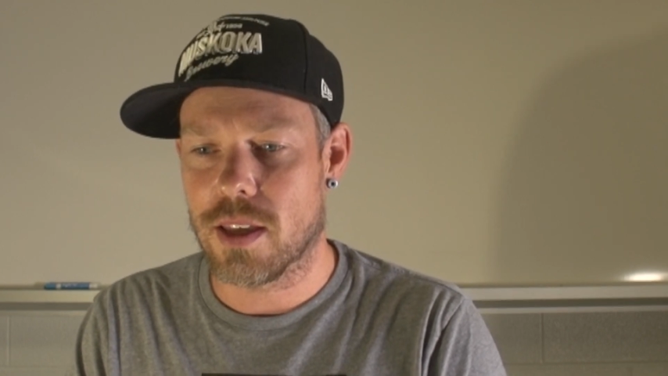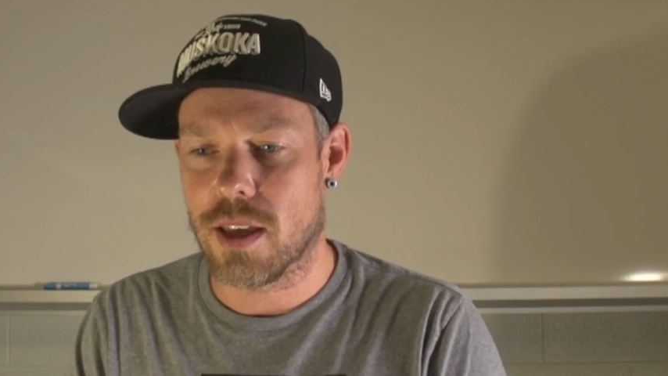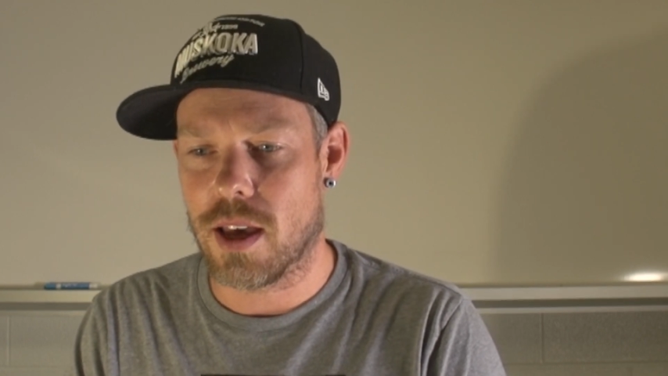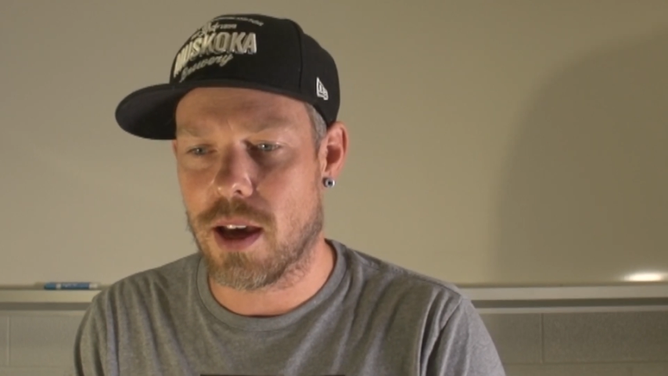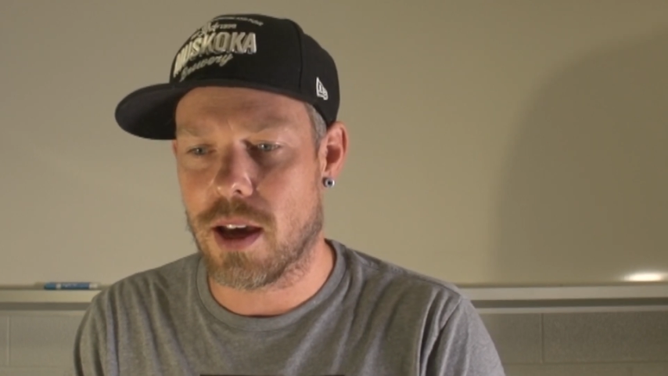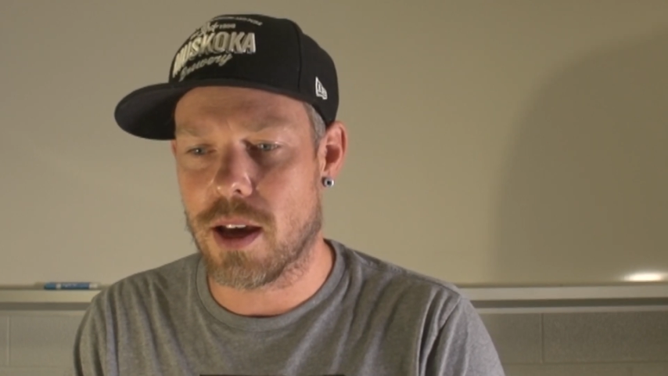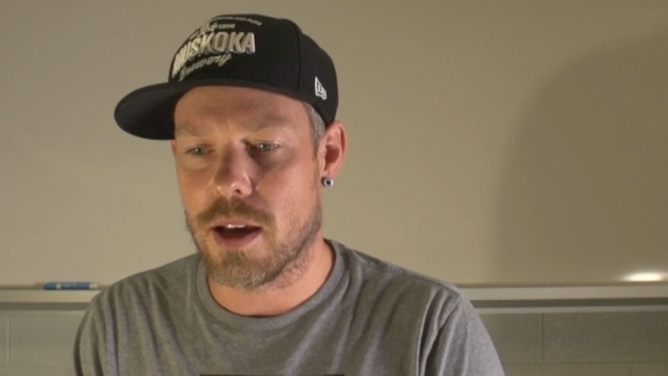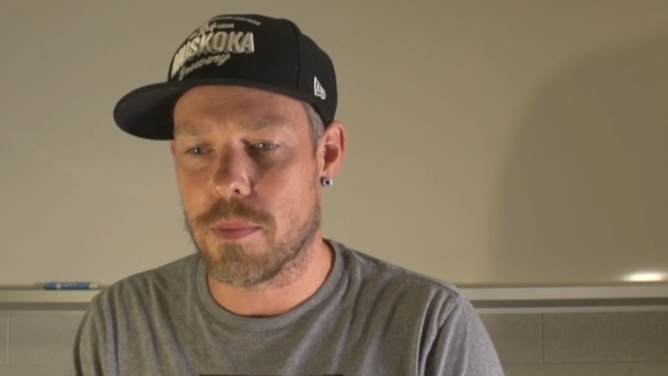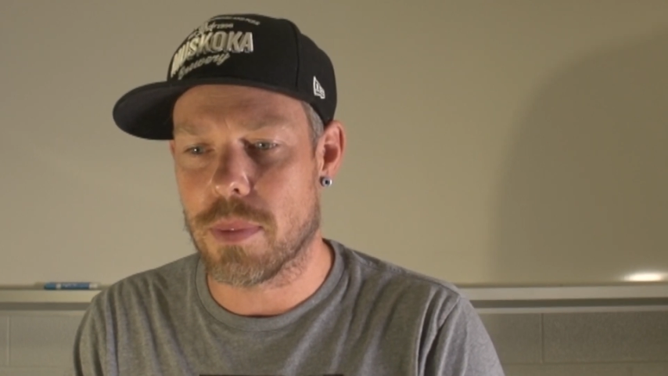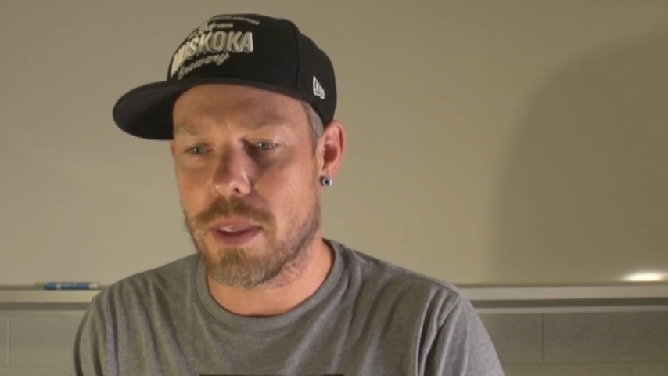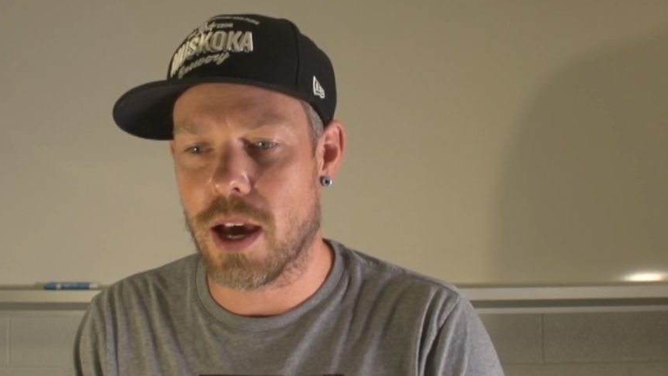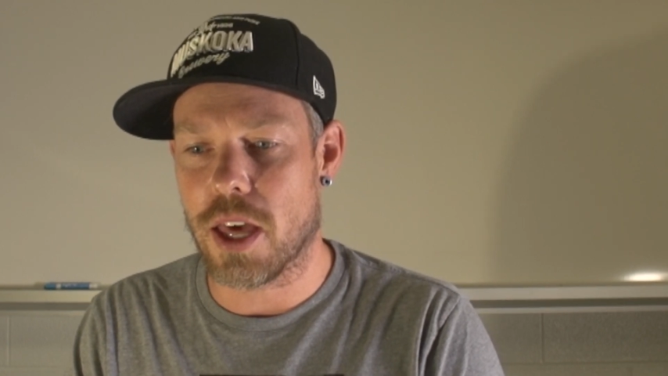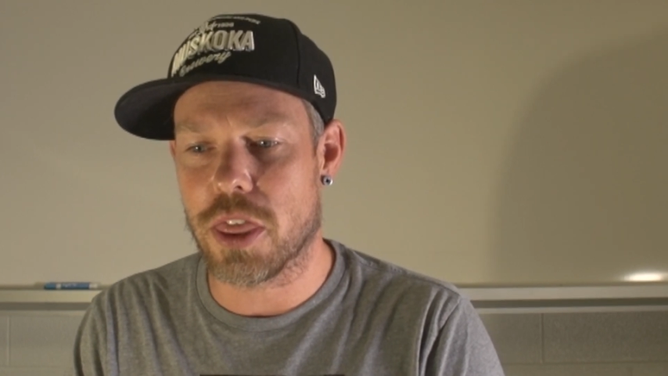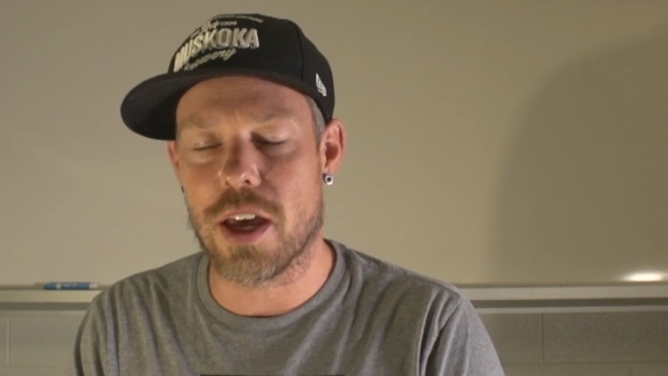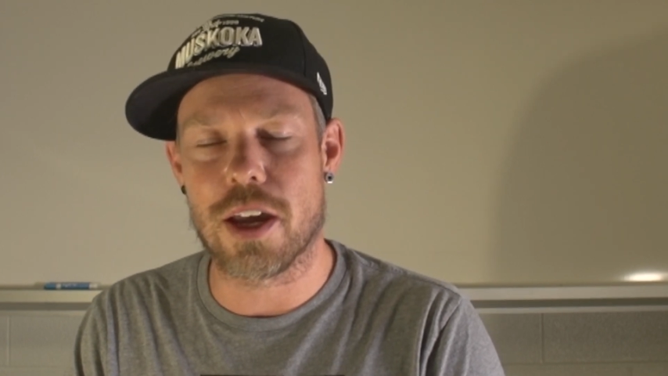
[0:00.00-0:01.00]

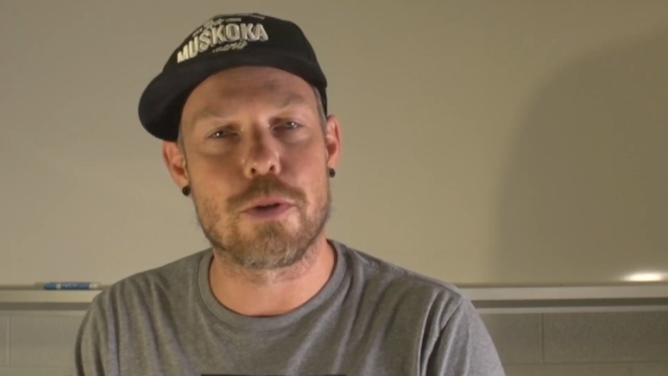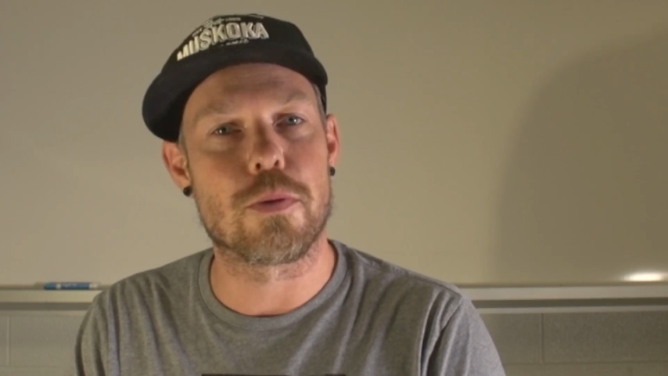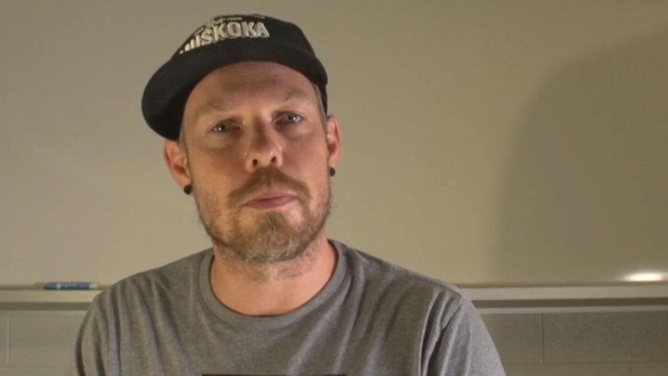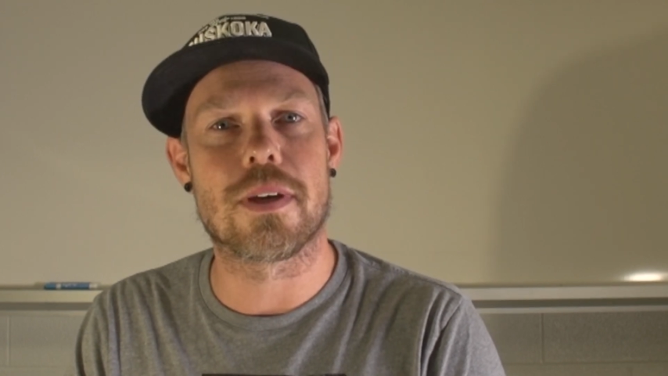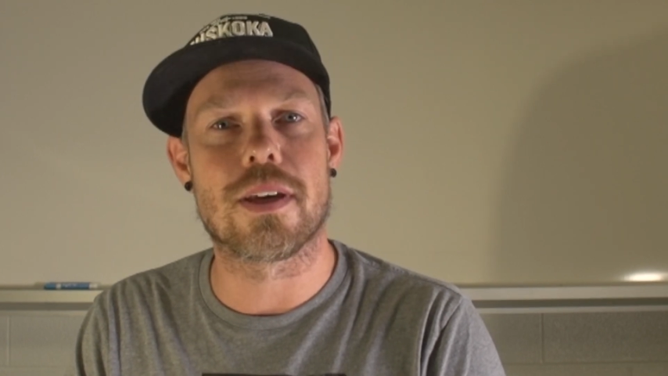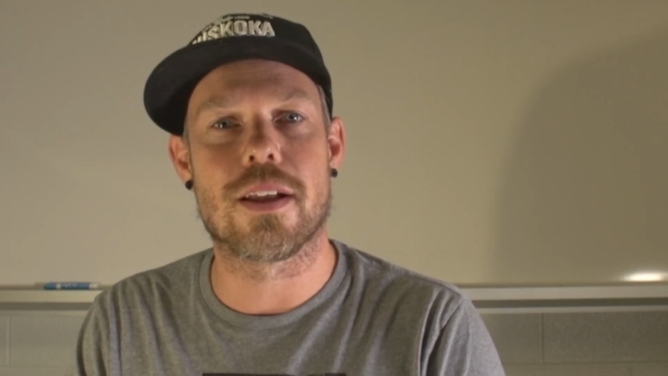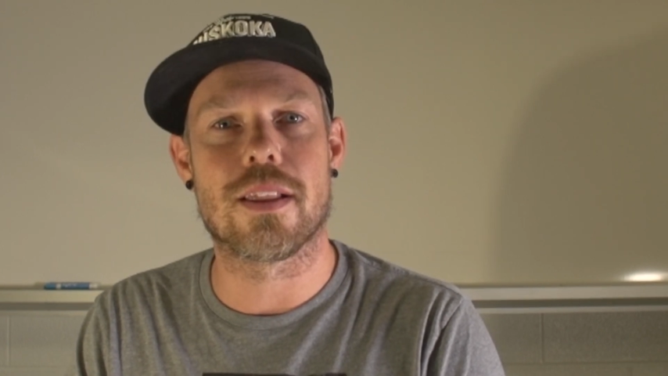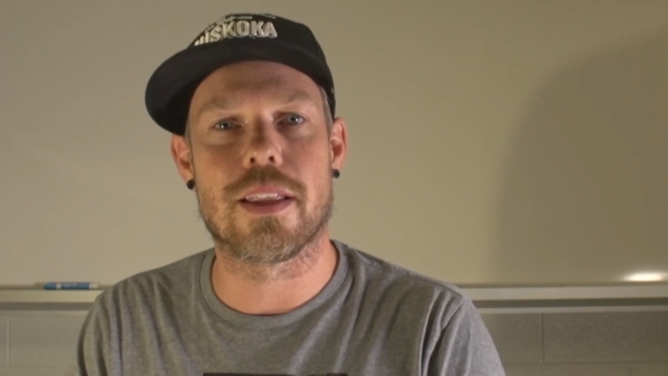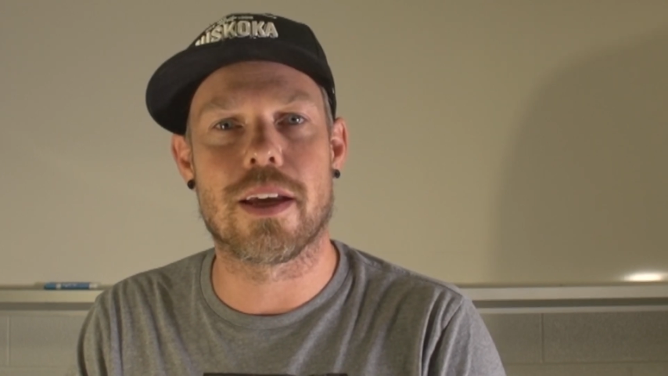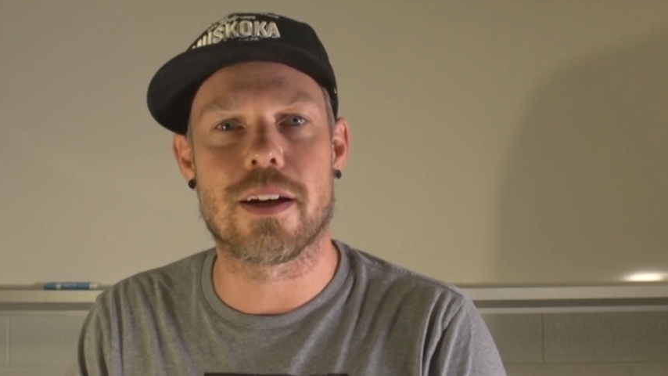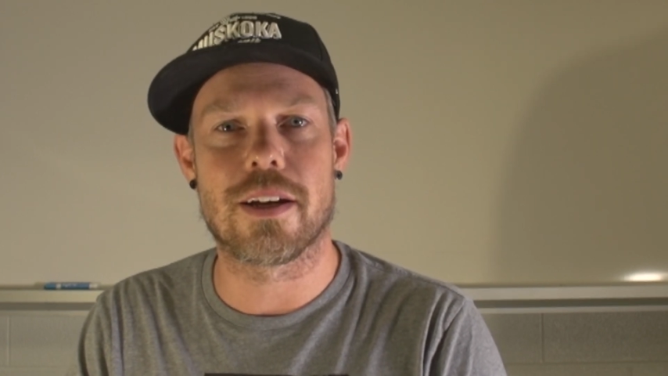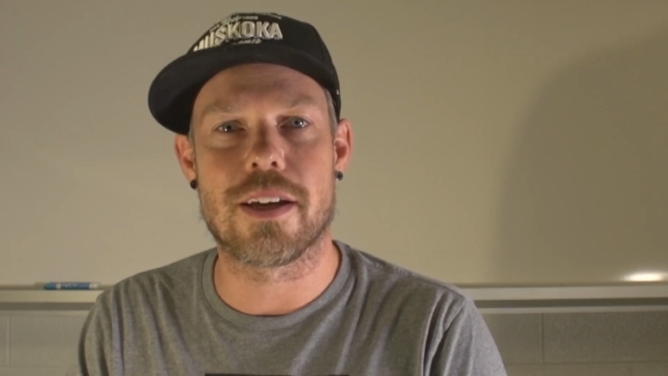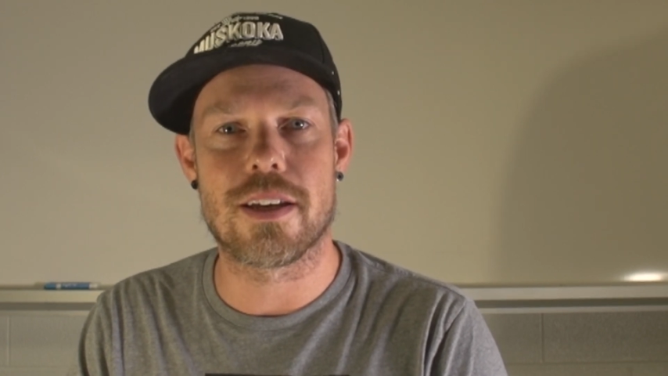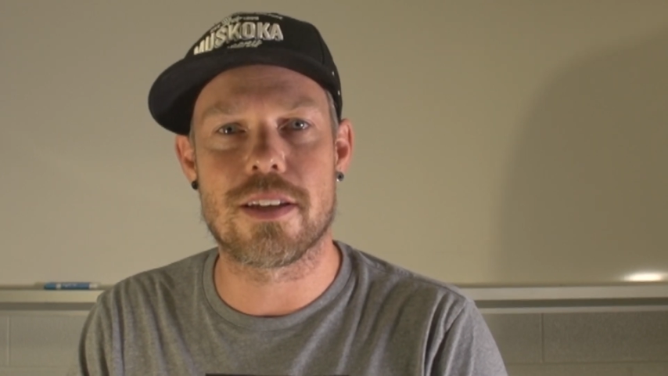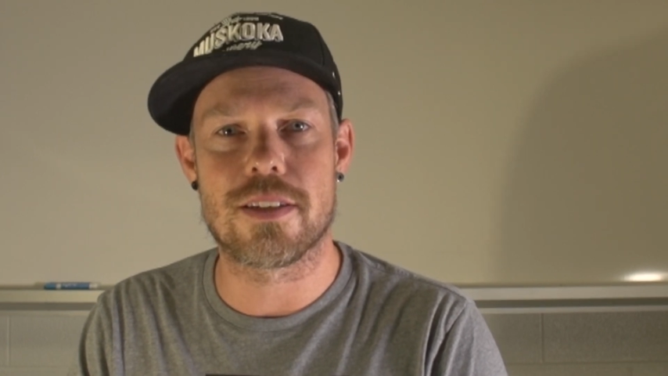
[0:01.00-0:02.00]
I thought it would be
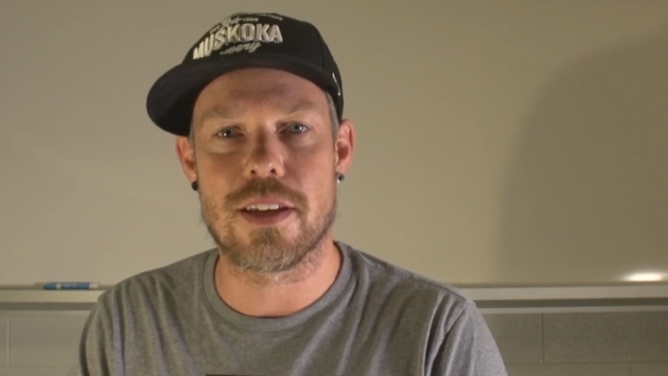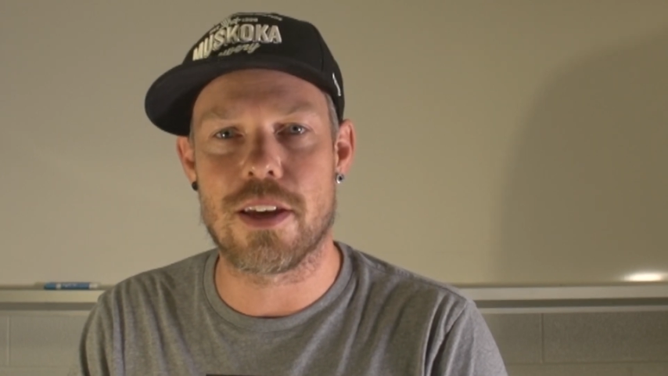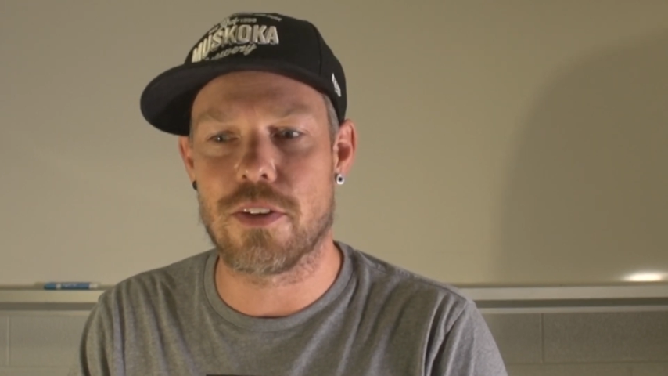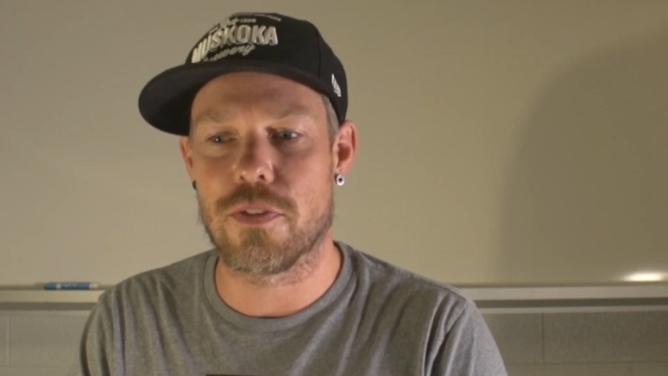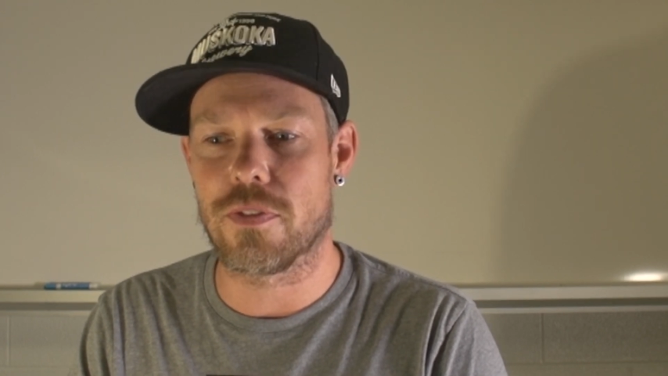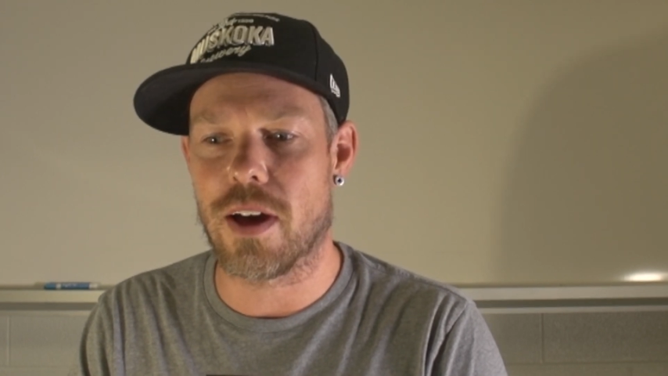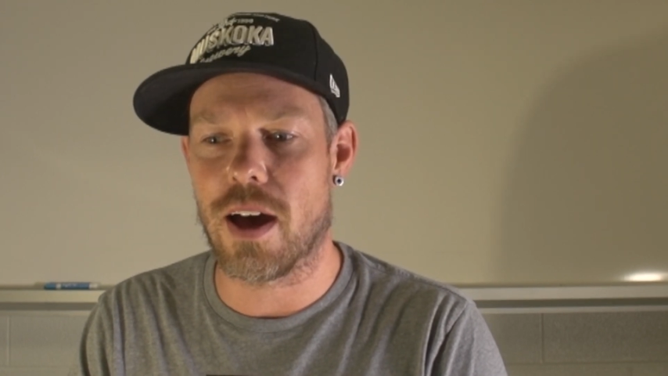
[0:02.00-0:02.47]
hilarious if